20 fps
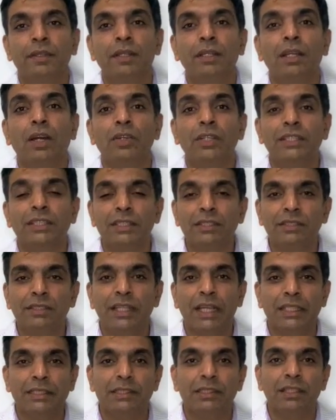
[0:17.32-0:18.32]
Now just
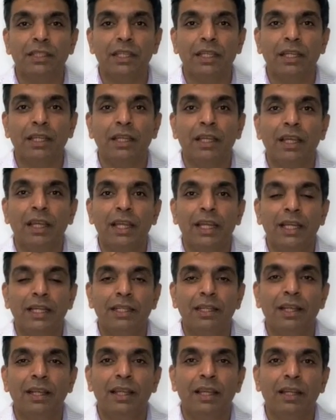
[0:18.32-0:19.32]
yesterday,
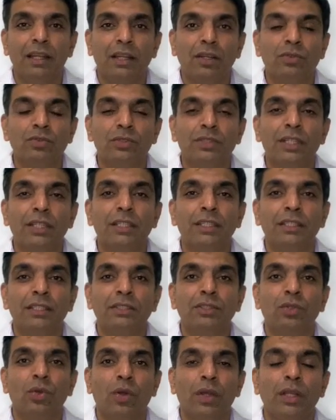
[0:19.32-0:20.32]
Italy announced that it
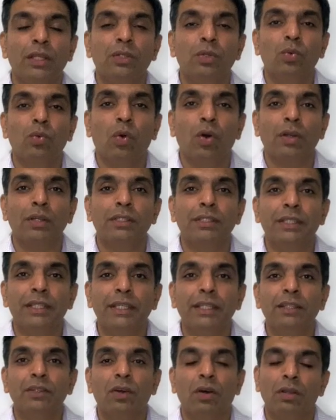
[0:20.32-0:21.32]
is going to
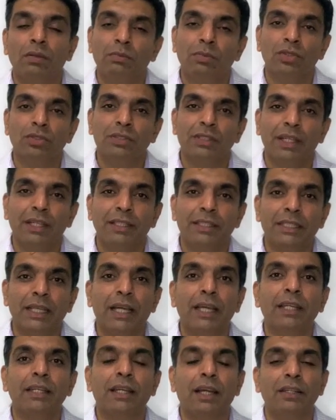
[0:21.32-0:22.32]
quarantine almost the
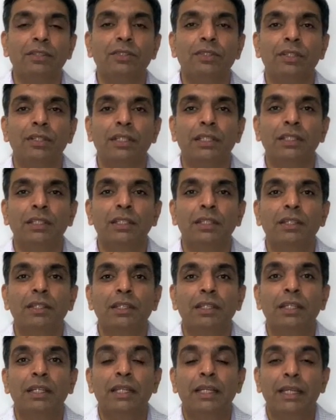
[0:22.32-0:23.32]
entire country.
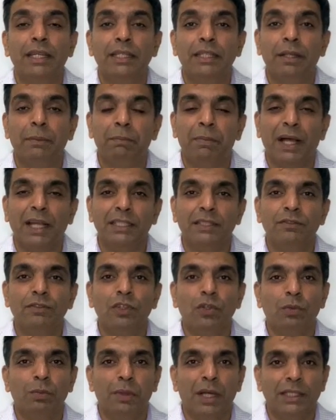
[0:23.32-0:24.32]
In the past
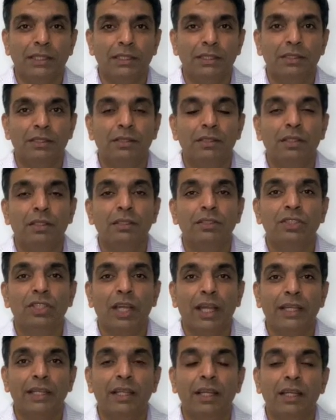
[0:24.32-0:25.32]
few months,
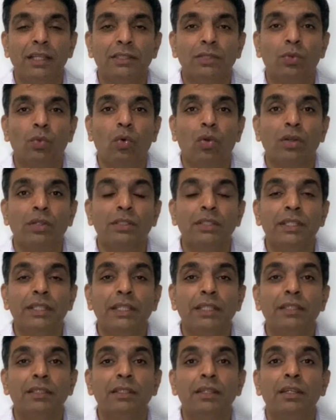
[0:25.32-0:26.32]
China has
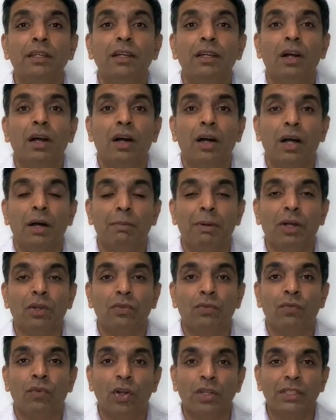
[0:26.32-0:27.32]
quarantined
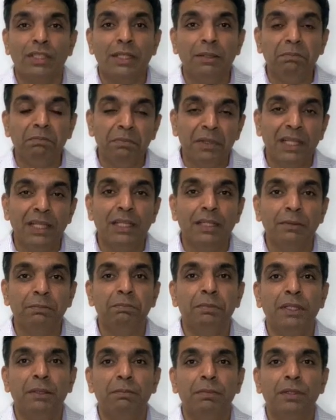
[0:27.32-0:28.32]
about 40 million
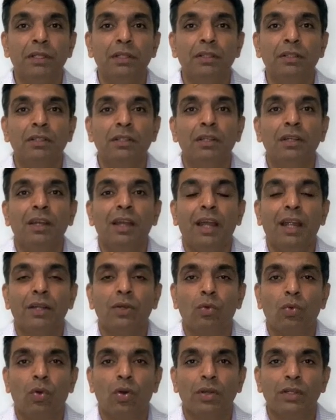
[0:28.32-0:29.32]
people,
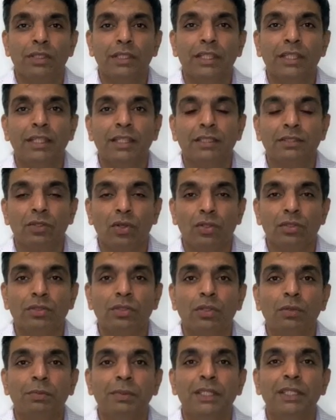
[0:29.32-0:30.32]
and quarantine has
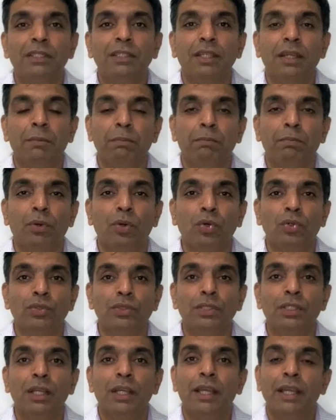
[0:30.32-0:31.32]
also been
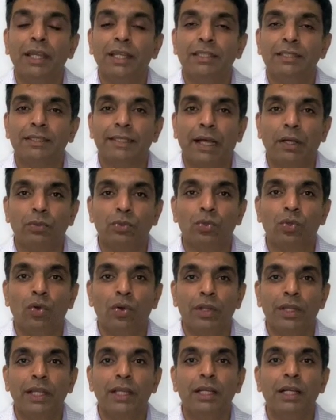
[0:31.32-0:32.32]
imposed in South
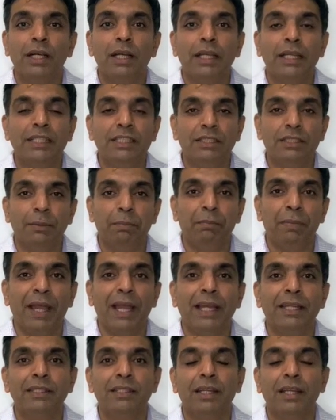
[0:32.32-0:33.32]
Korea, in
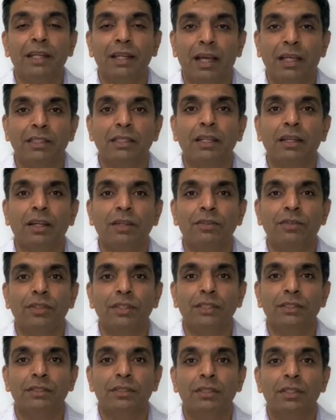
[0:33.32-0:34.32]
Japan and other
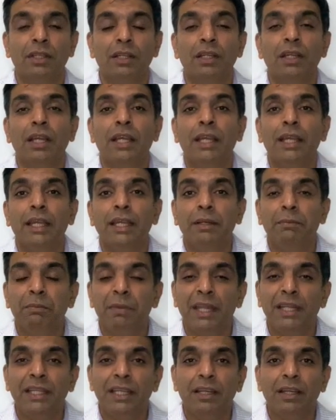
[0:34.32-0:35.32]
countries. In
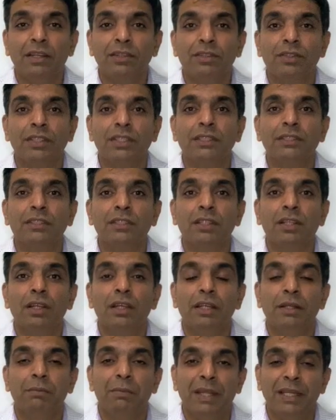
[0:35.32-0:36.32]
many countries,
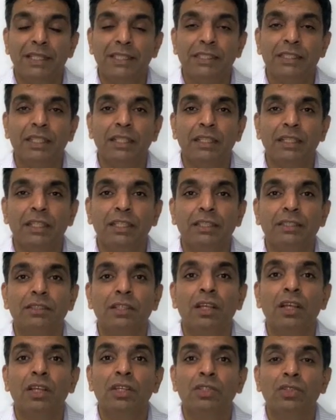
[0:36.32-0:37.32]
in many cities,
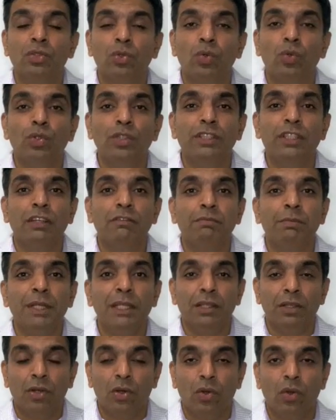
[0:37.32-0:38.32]
schools have
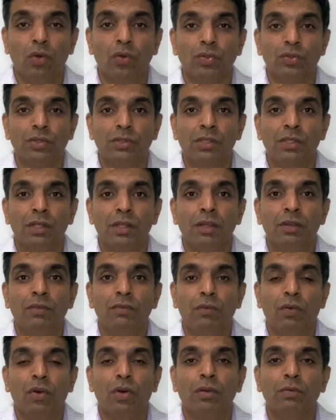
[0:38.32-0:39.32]
been closed
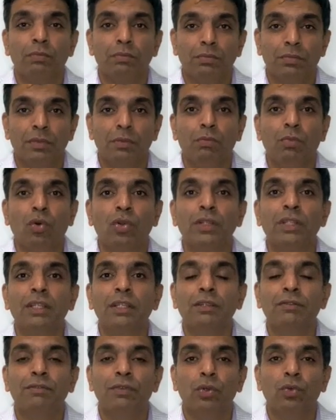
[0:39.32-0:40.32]
for more
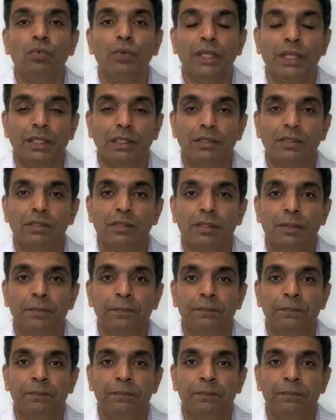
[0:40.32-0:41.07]
than a few weeks.